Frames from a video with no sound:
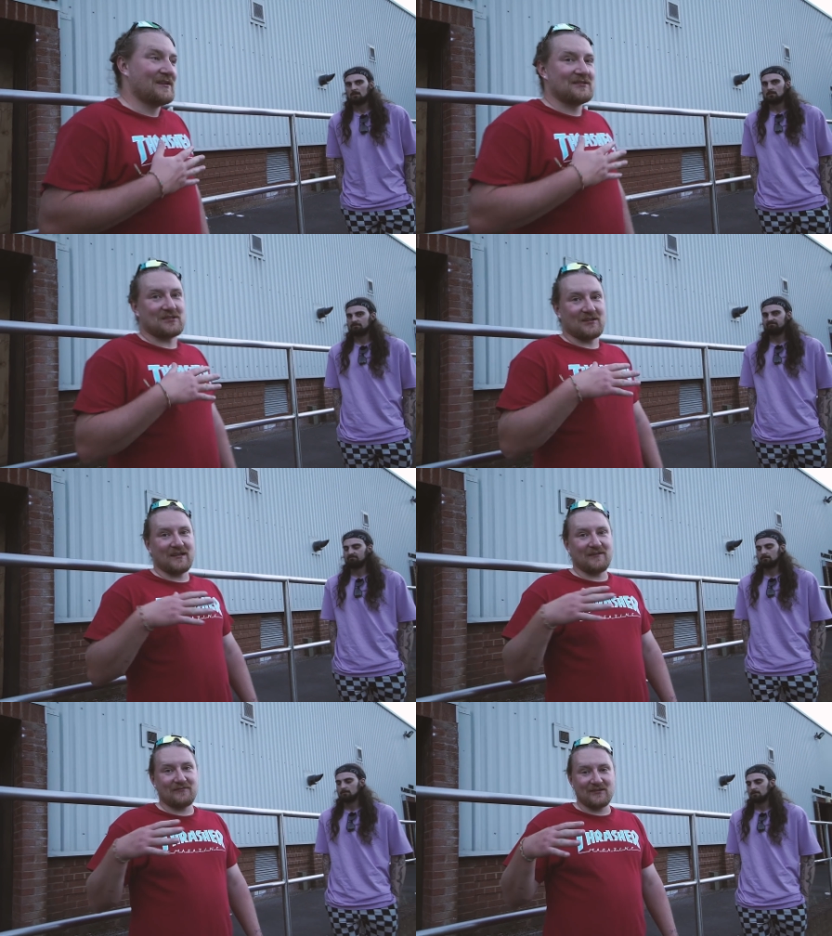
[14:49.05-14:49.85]
So
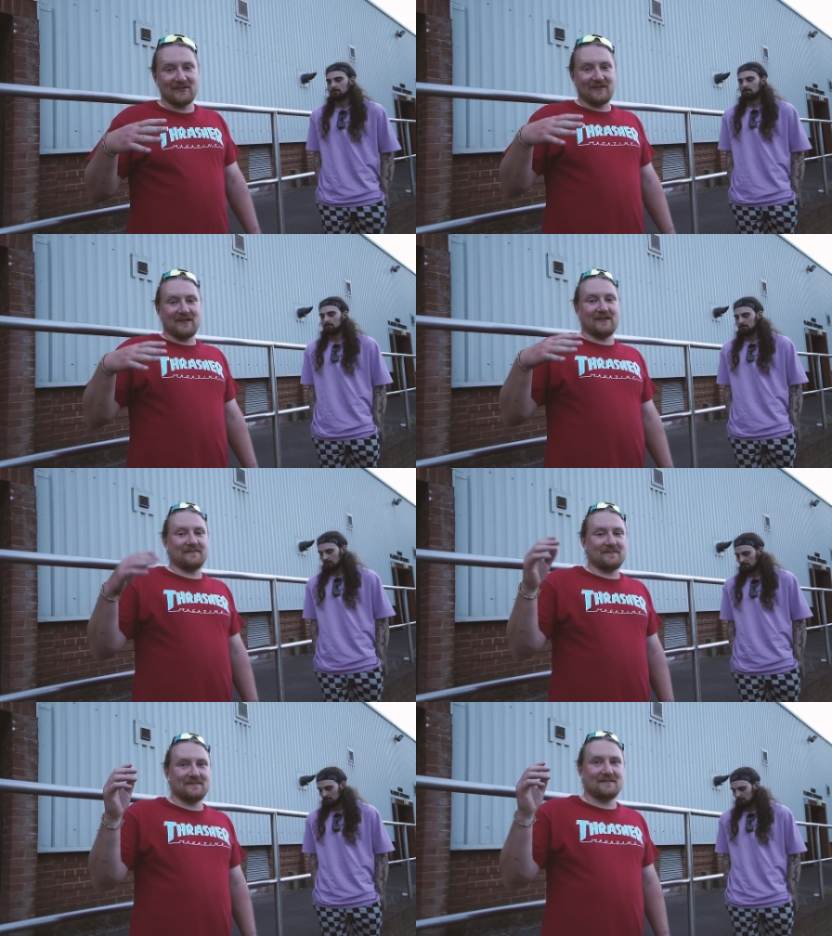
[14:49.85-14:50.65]
if you
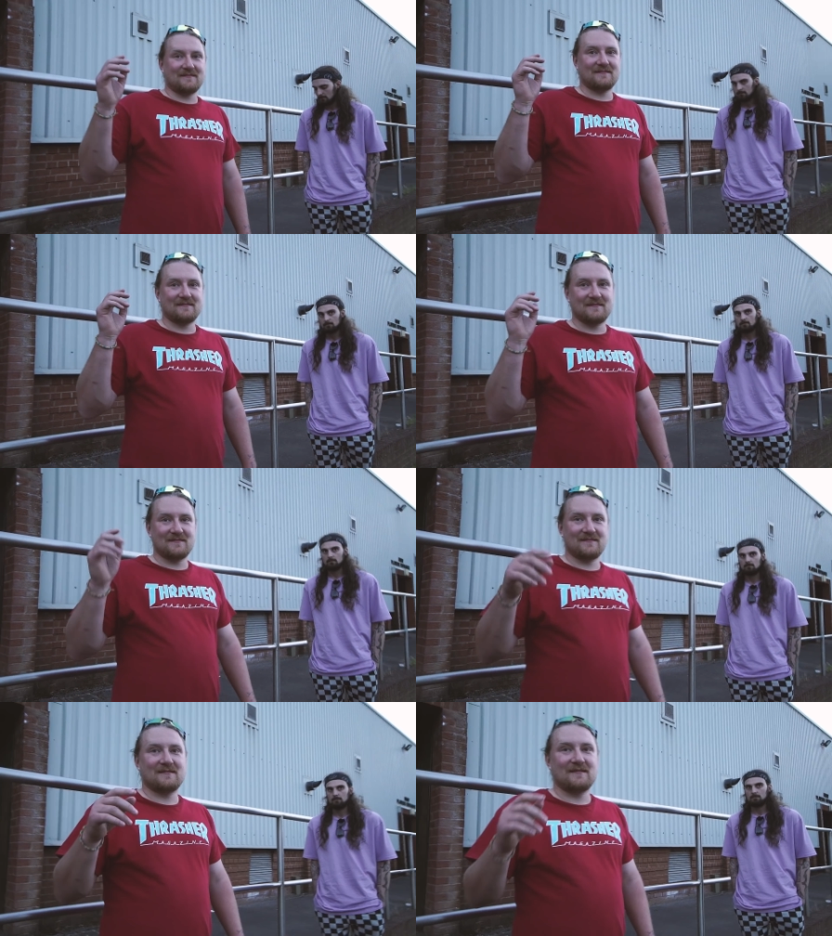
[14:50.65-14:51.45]
you read all the
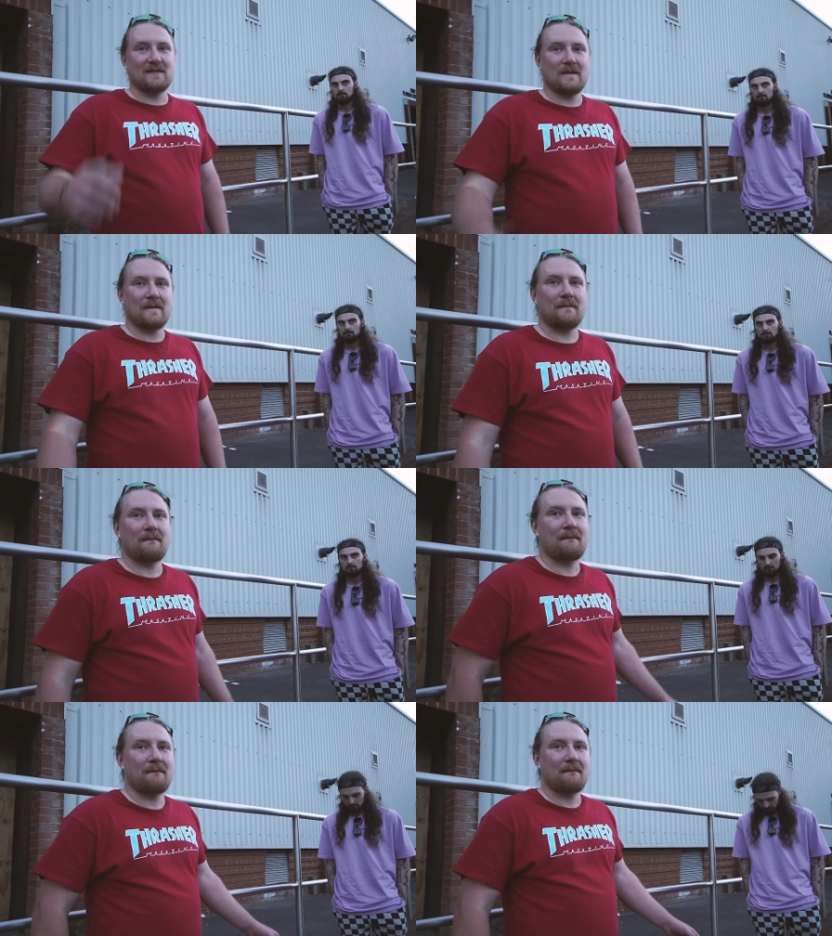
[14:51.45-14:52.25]
comments. You read comments
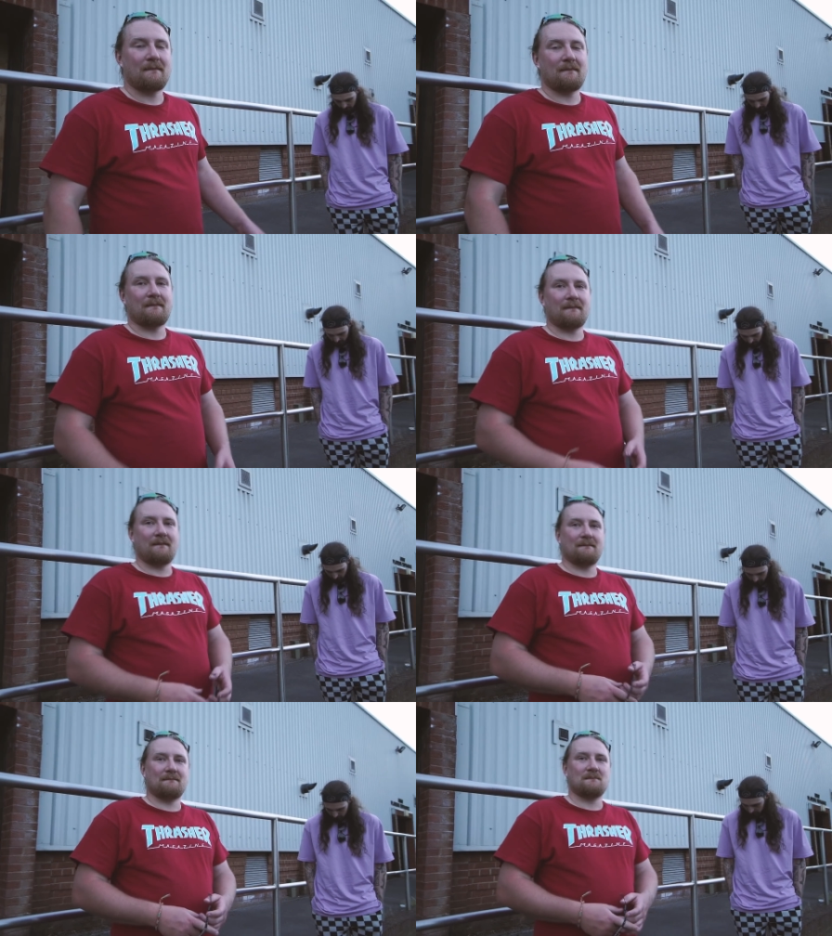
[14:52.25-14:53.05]
from videos that were
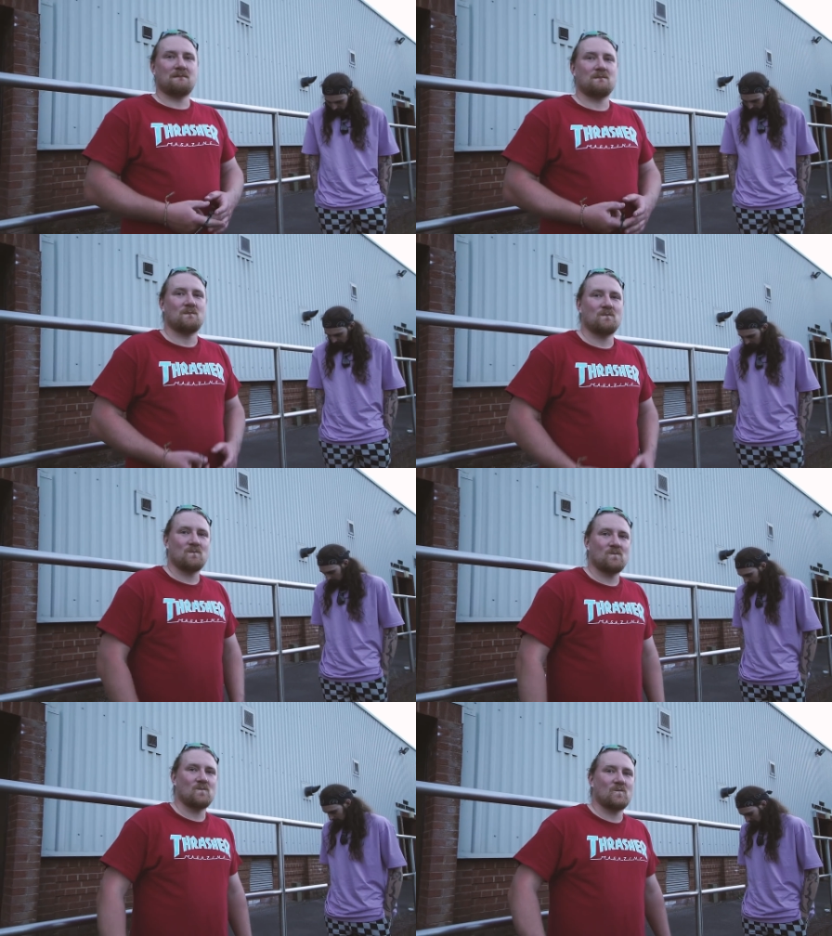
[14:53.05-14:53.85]
posted
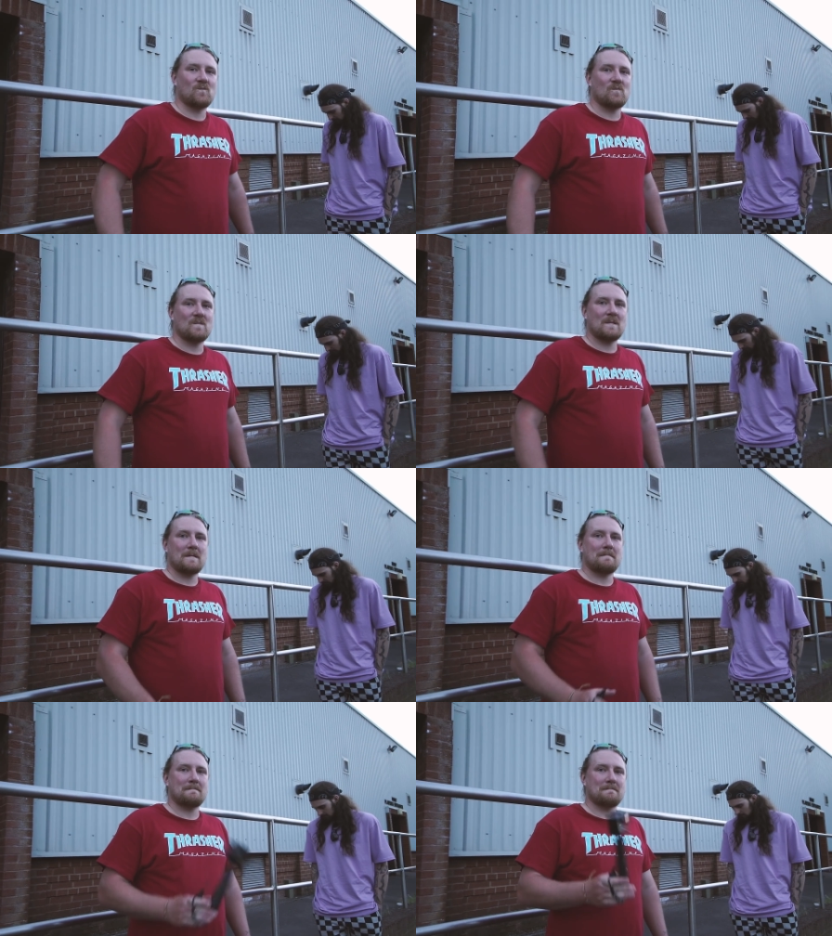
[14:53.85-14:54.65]
like 4
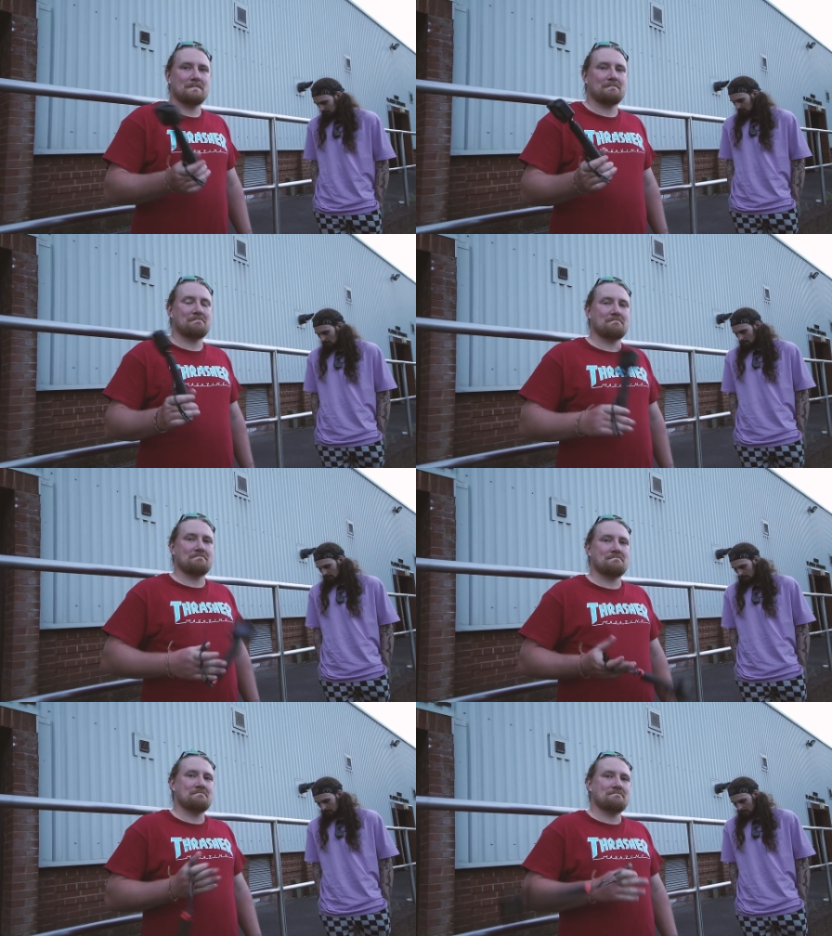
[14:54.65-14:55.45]
years ago, and
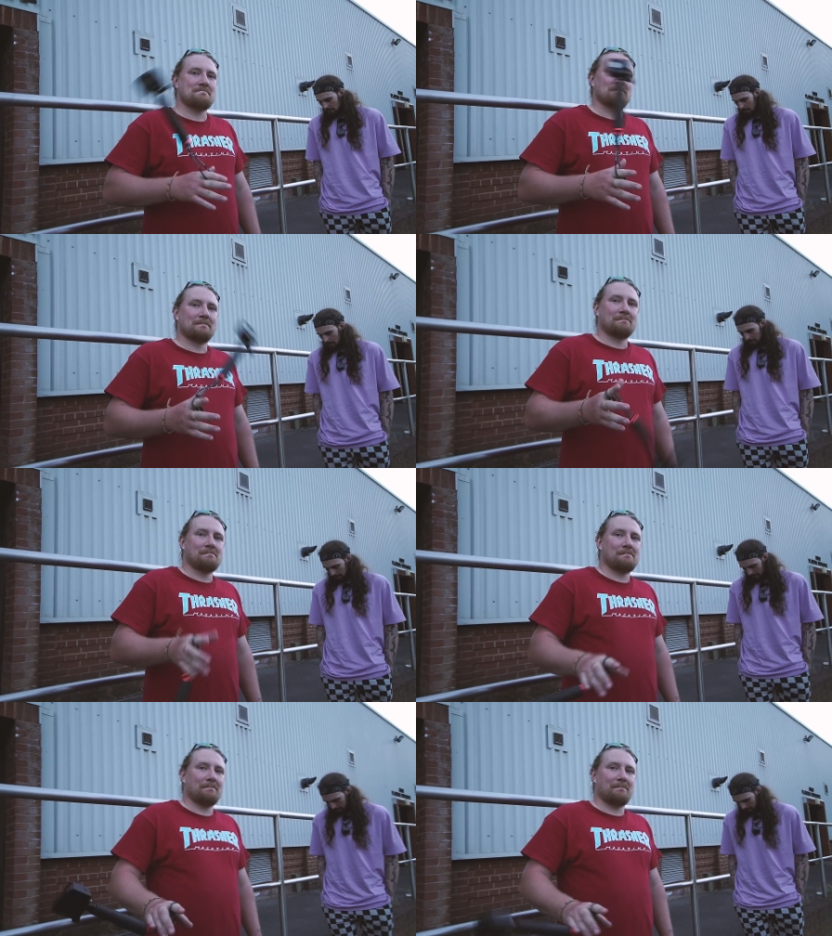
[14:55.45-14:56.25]
like there was a comment
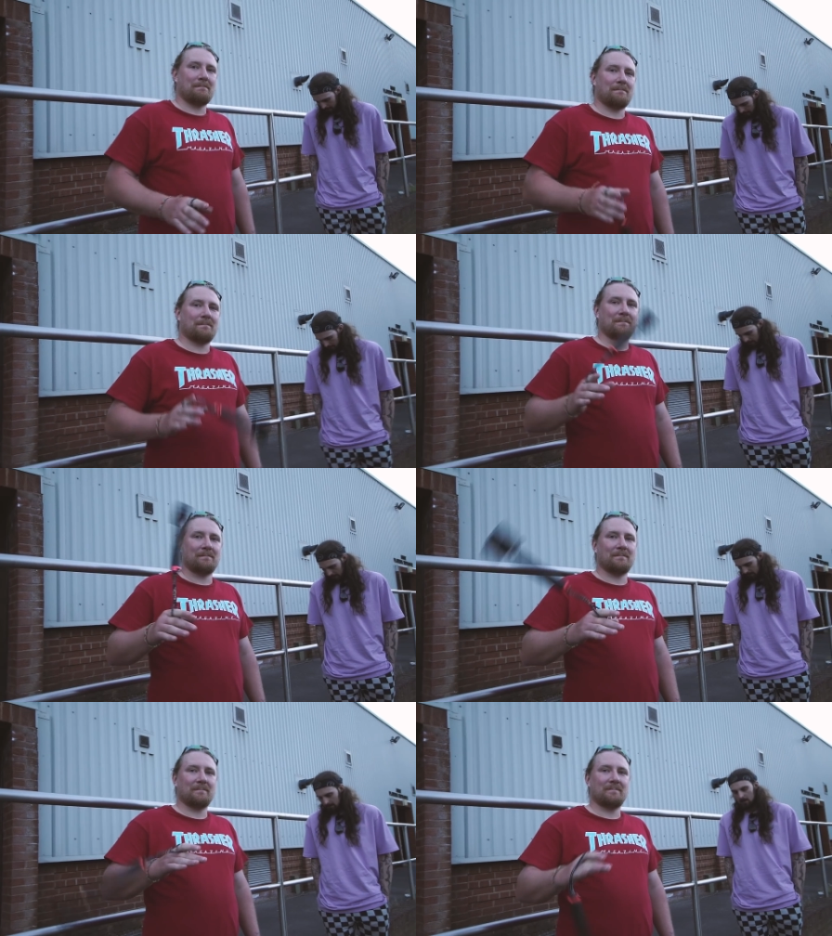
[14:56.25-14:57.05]
last week, and you read it